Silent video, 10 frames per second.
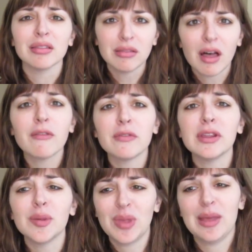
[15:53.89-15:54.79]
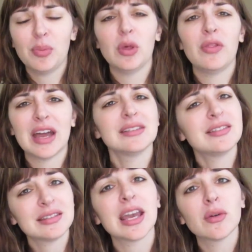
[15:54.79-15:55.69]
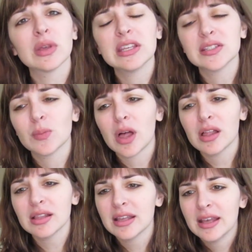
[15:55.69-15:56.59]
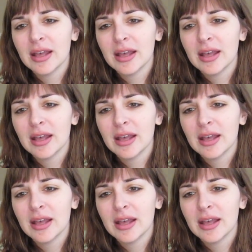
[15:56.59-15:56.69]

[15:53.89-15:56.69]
lovely people that stay really small.